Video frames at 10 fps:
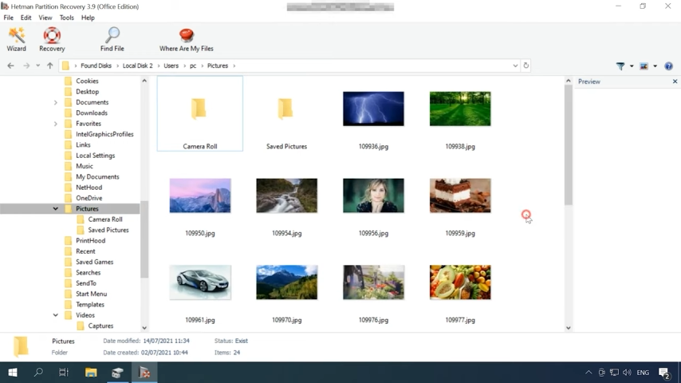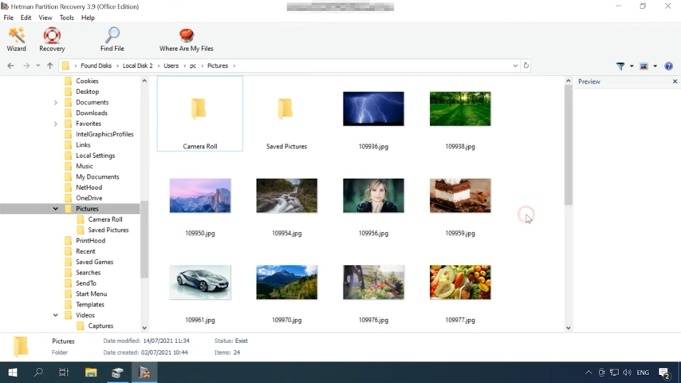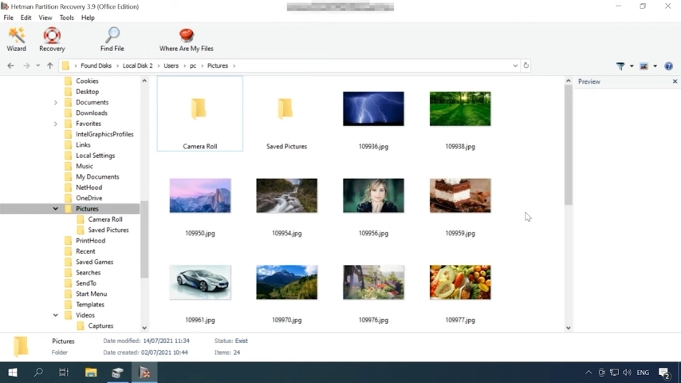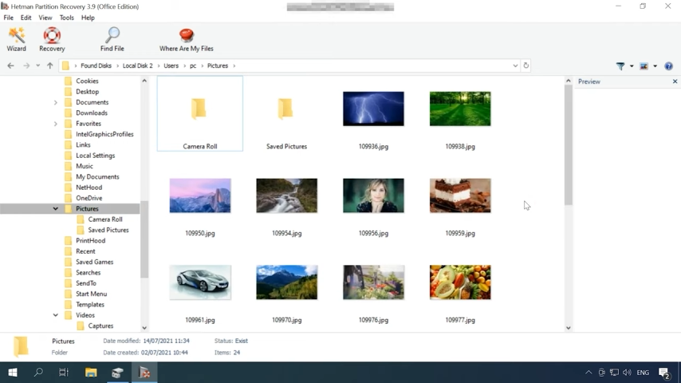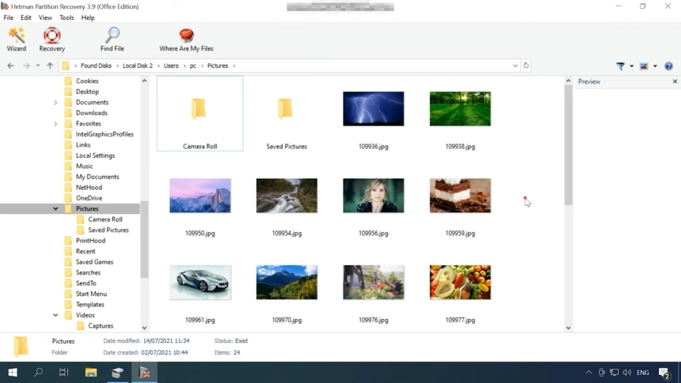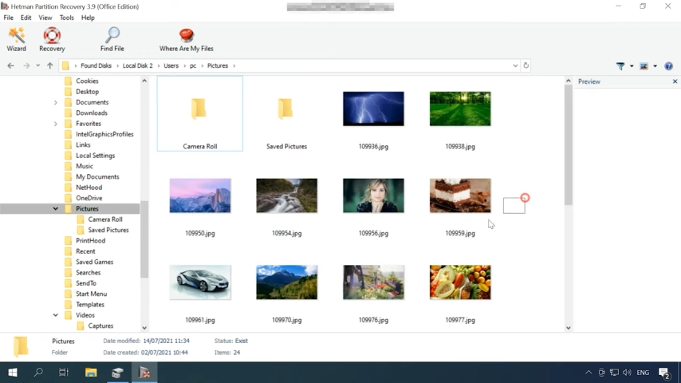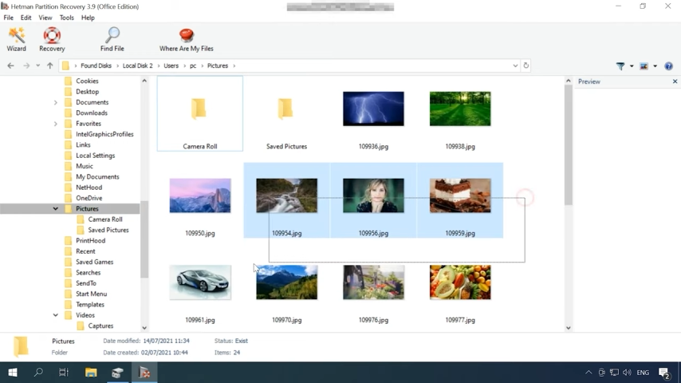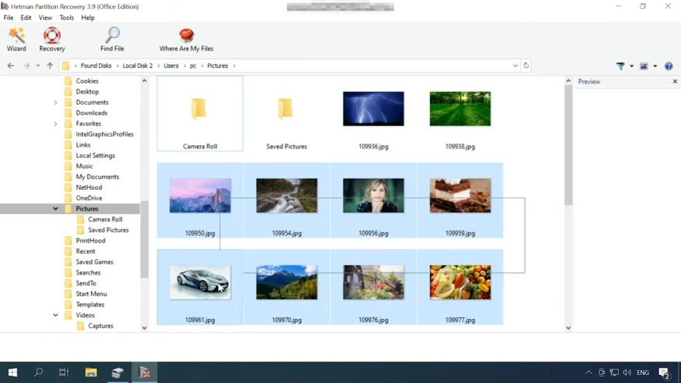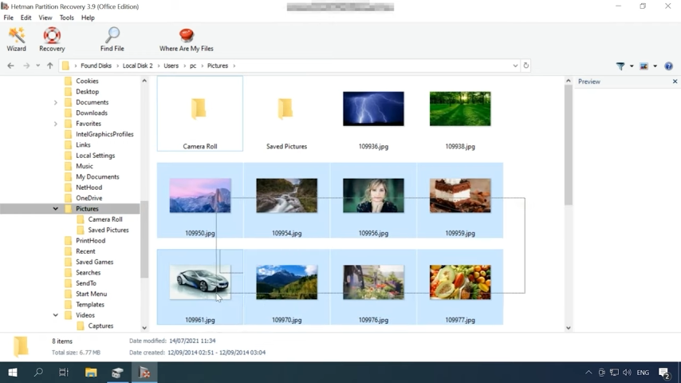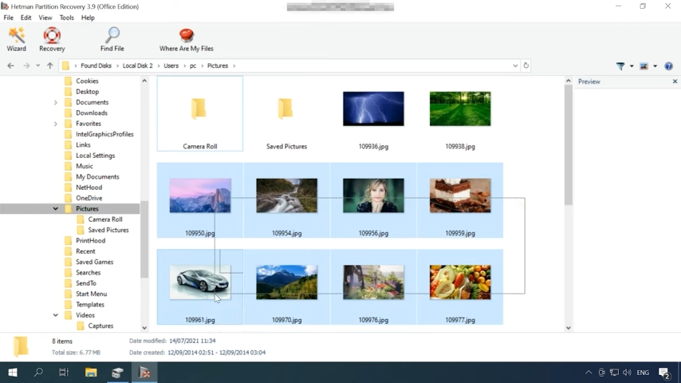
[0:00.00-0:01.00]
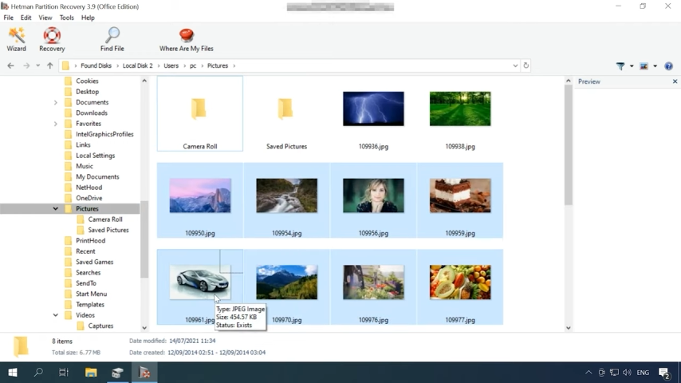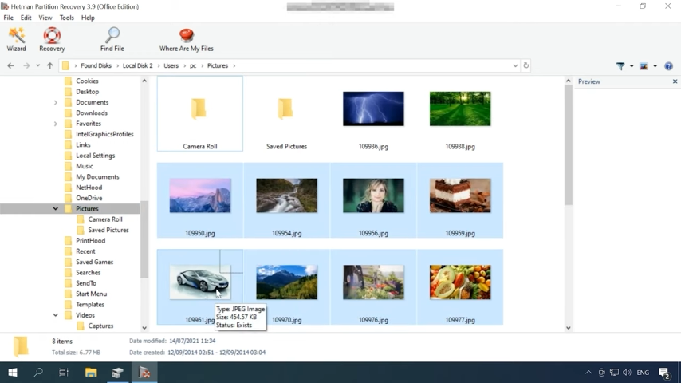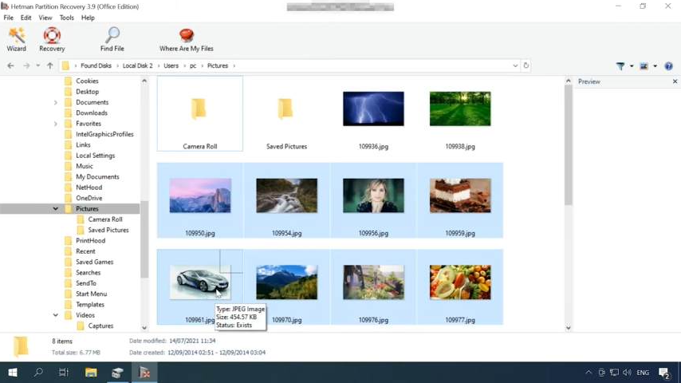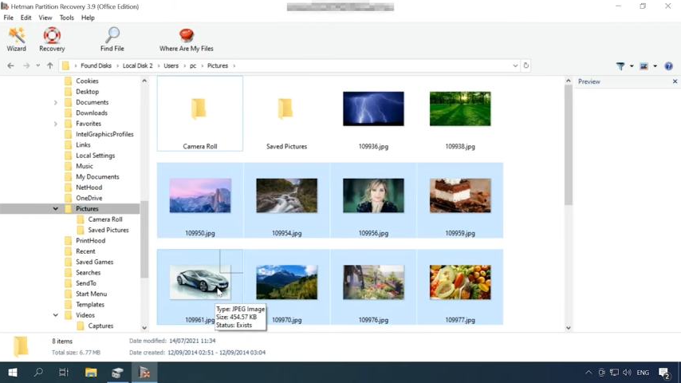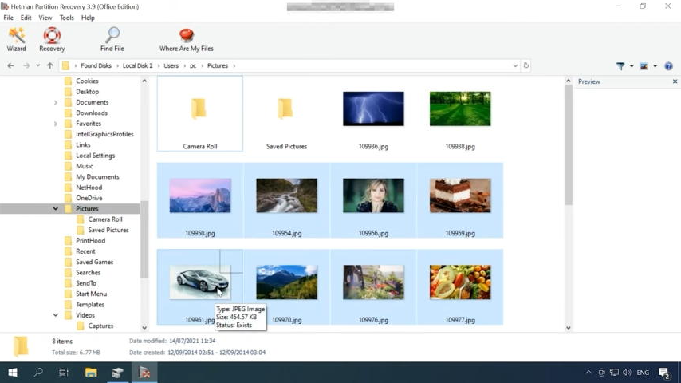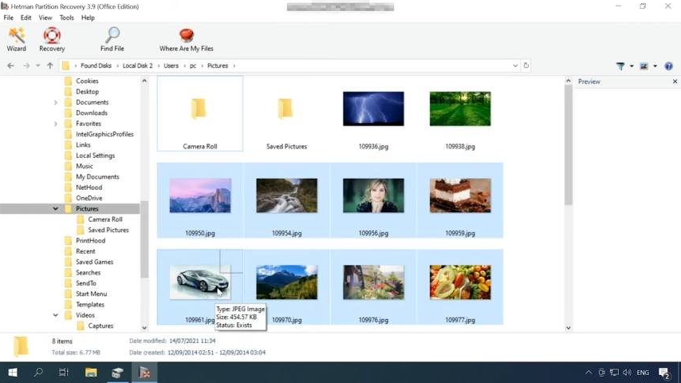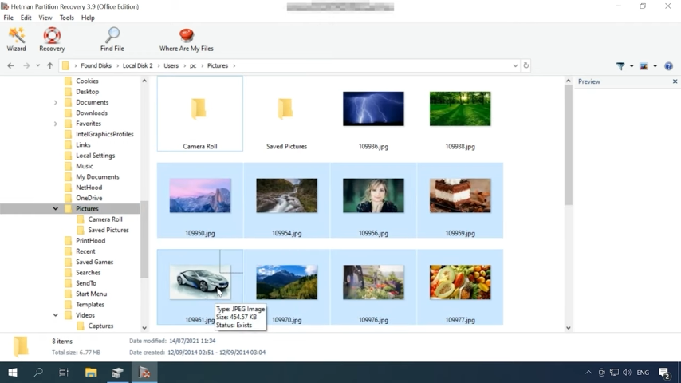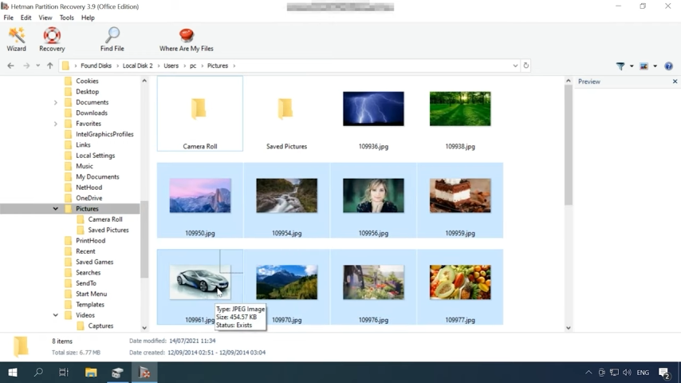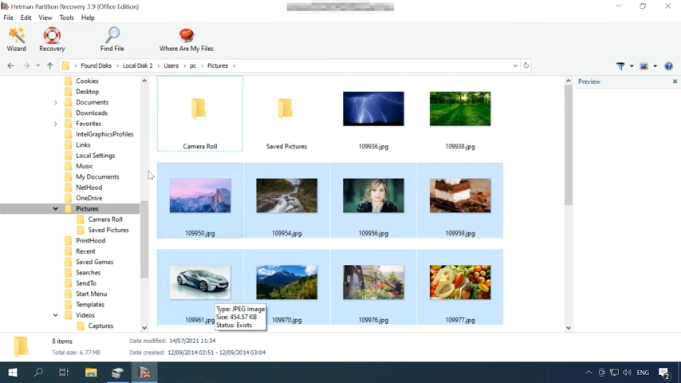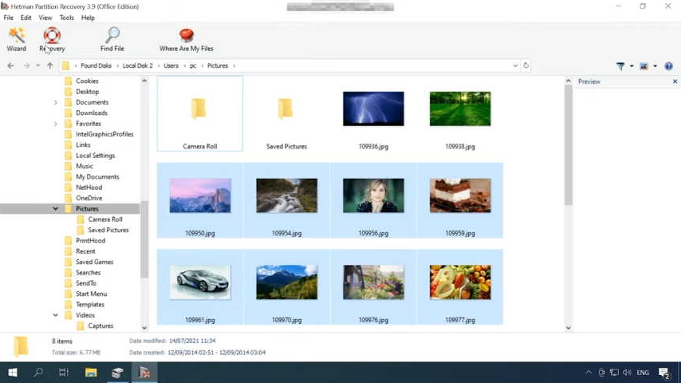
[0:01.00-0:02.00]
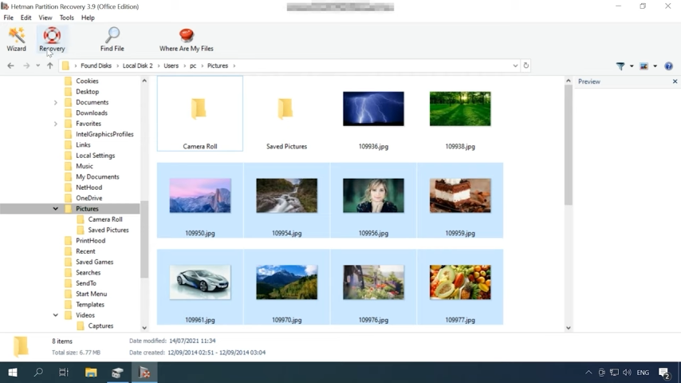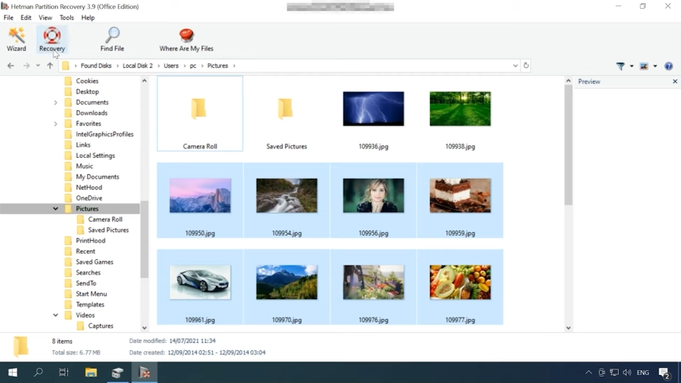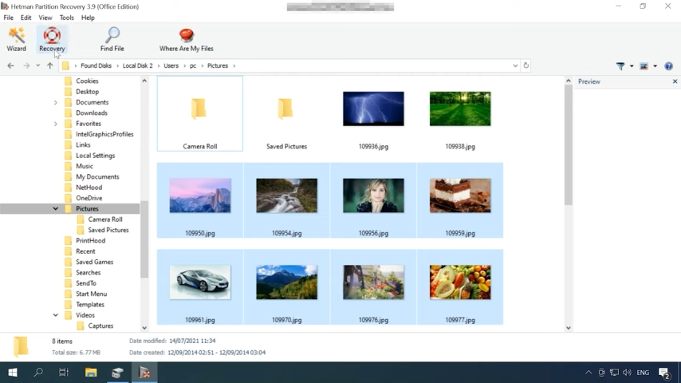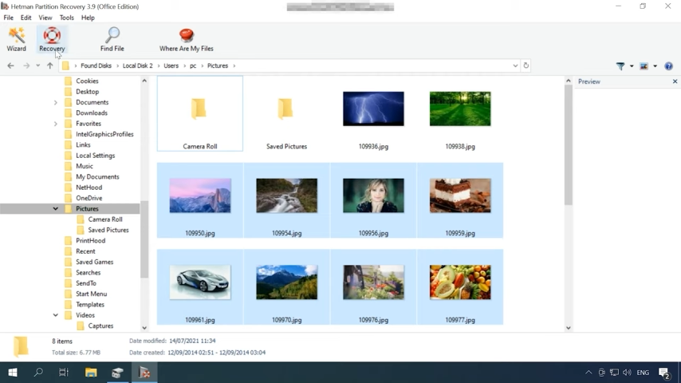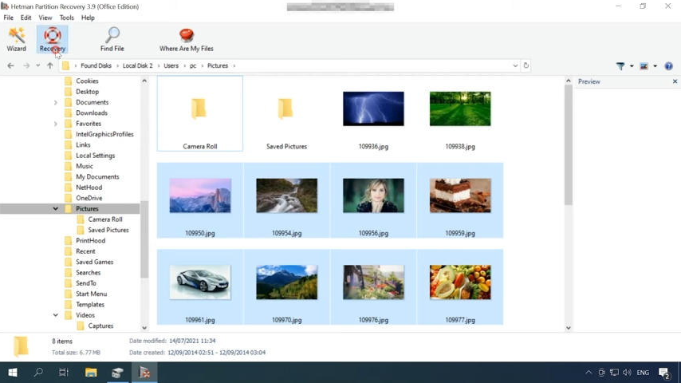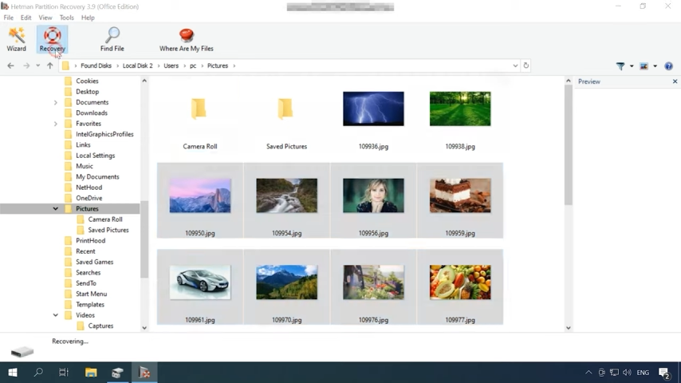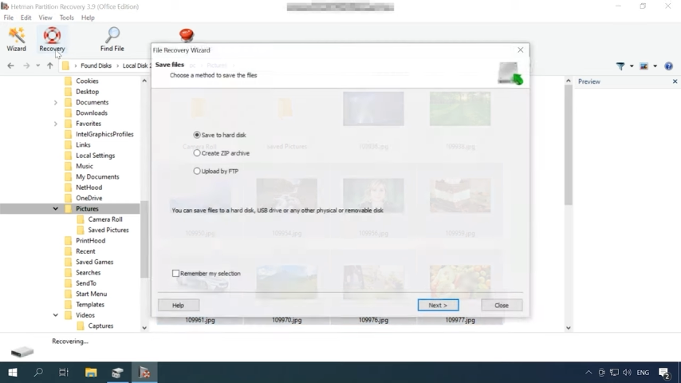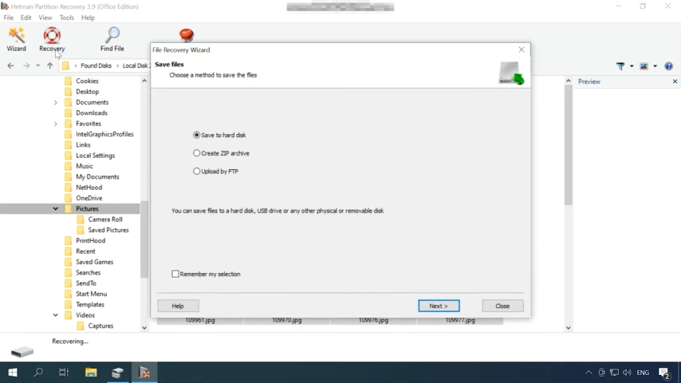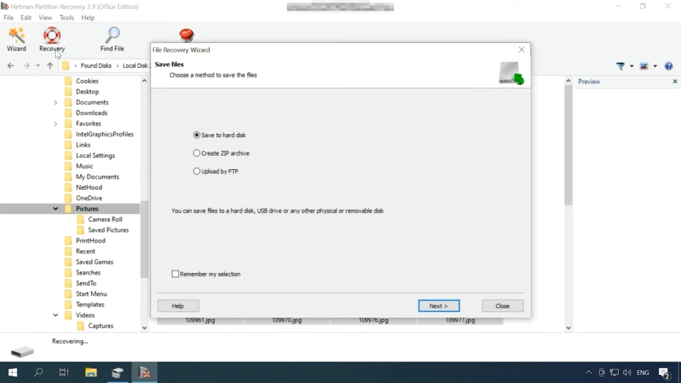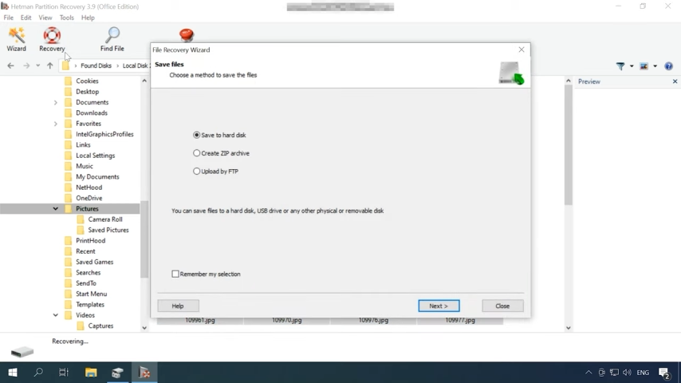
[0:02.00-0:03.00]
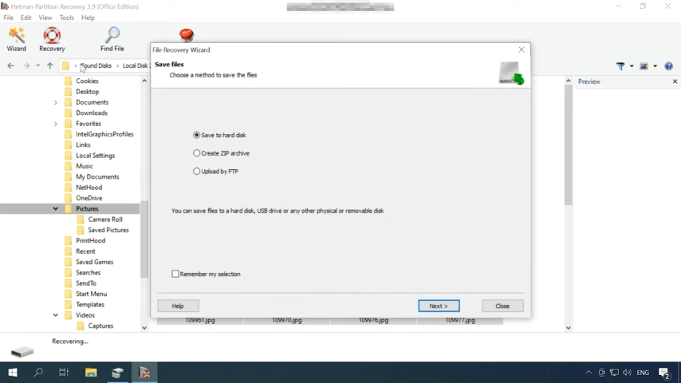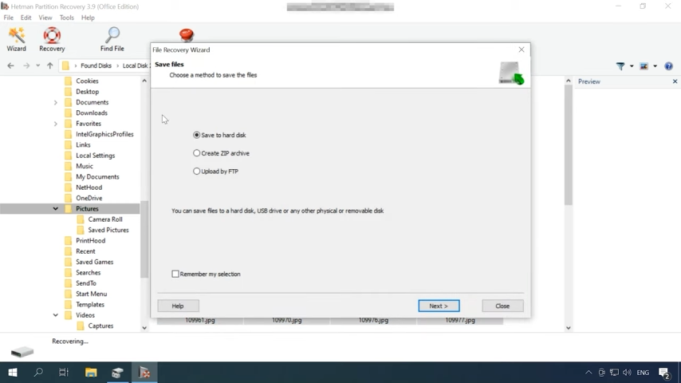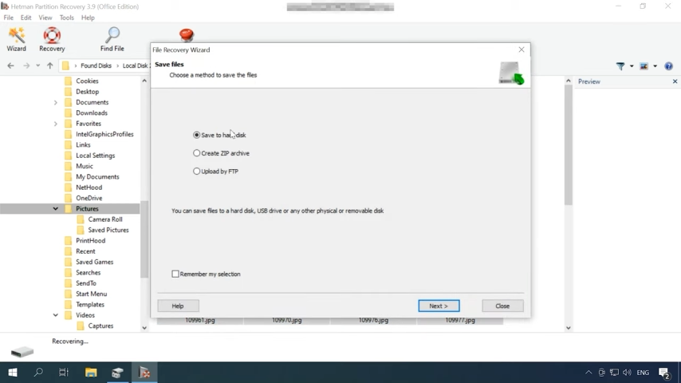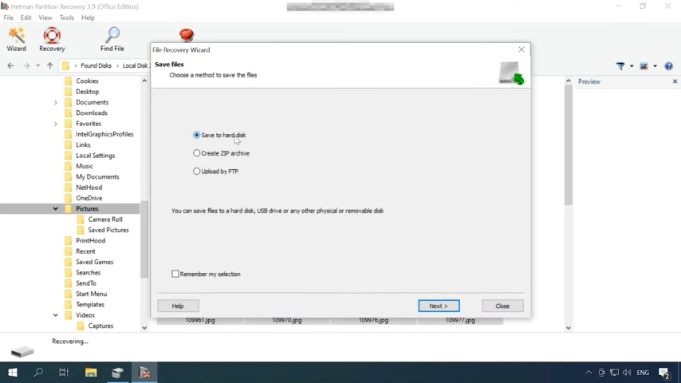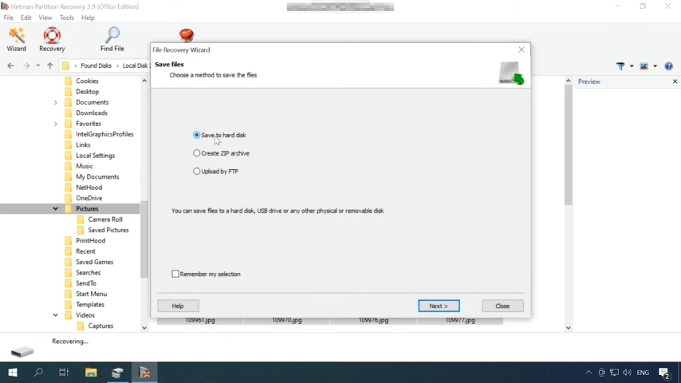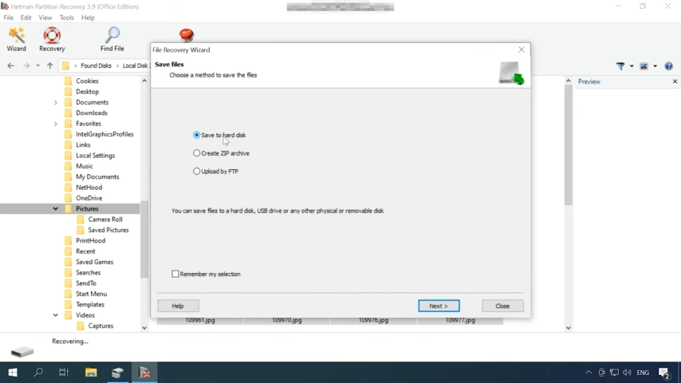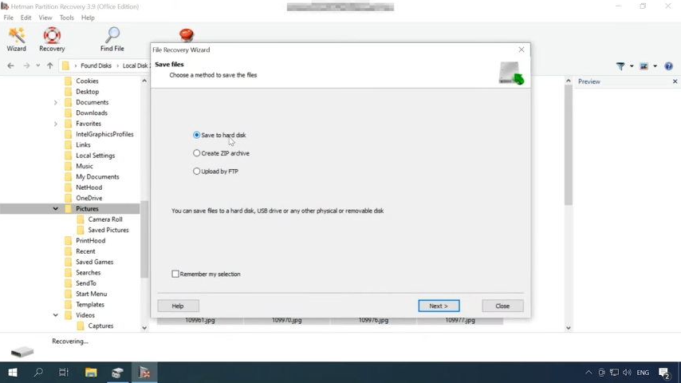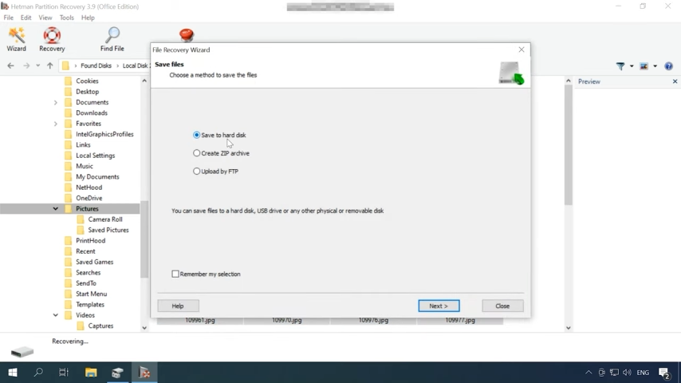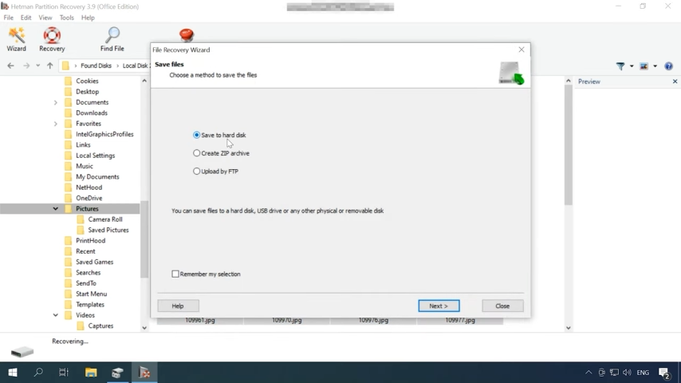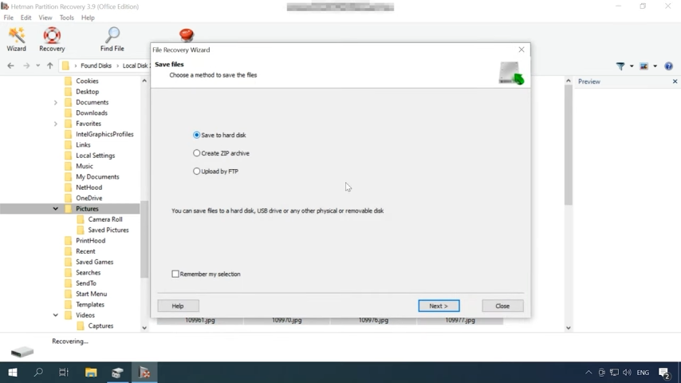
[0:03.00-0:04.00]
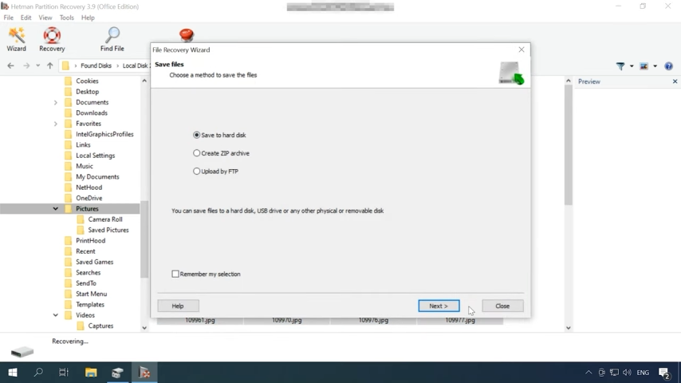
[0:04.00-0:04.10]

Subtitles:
Nobody's mouth can be seen.